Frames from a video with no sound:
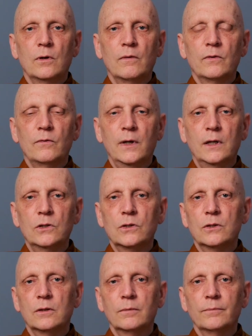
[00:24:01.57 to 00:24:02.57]
of
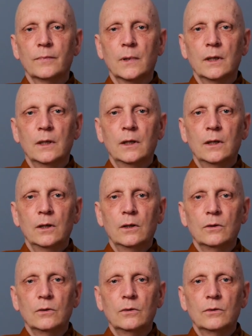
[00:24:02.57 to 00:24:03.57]
events:
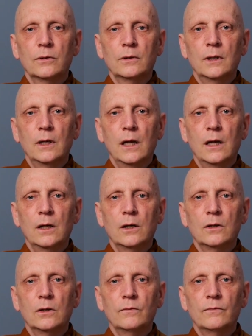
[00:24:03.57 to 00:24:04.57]
earth and
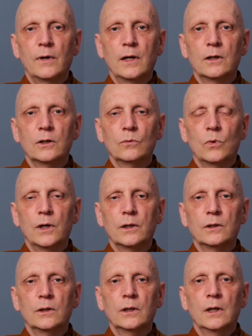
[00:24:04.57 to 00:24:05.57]
air and fire and
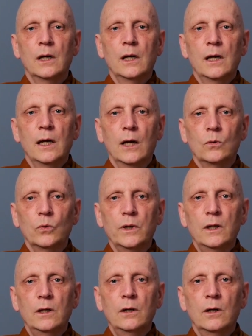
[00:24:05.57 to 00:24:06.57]
water. And
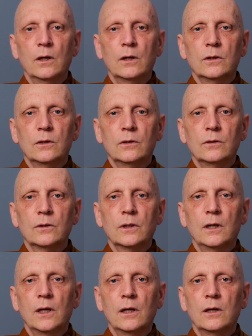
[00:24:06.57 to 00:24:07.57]
we are earth
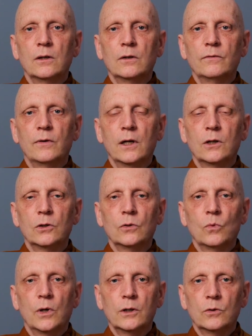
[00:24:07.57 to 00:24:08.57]
and air and fire
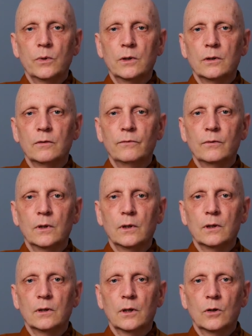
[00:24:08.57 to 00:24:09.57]
and water. We are
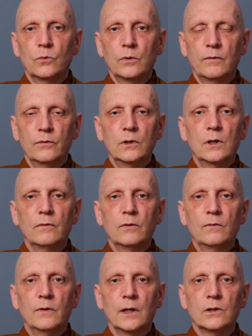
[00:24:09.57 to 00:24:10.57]
a river of
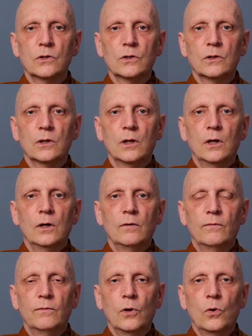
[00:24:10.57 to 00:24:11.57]
events
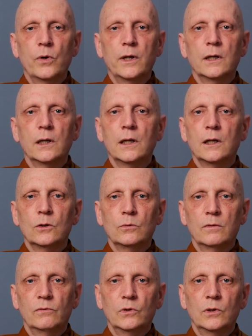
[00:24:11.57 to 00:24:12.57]
flowing in a
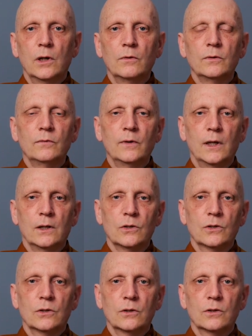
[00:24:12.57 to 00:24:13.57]
river of
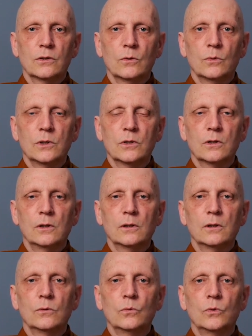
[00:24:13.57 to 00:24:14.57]
events. So we're just a
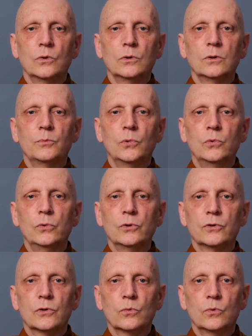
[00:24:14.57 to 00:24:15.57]
little whirlpool
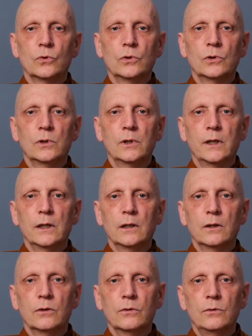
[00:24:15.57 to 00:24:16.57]

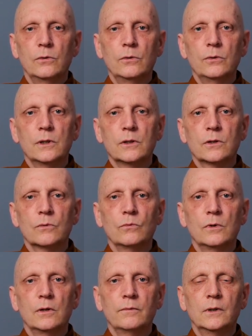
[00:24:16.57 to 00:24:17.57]
swirling through this
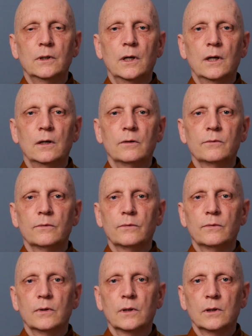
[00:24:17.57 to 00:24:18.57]
river of
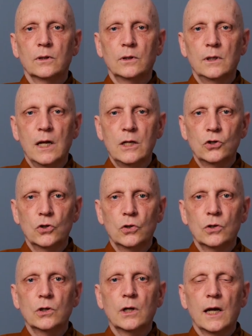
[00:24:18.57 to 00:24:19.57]

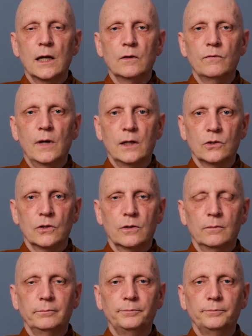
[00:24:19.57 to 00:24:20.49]
nature and events.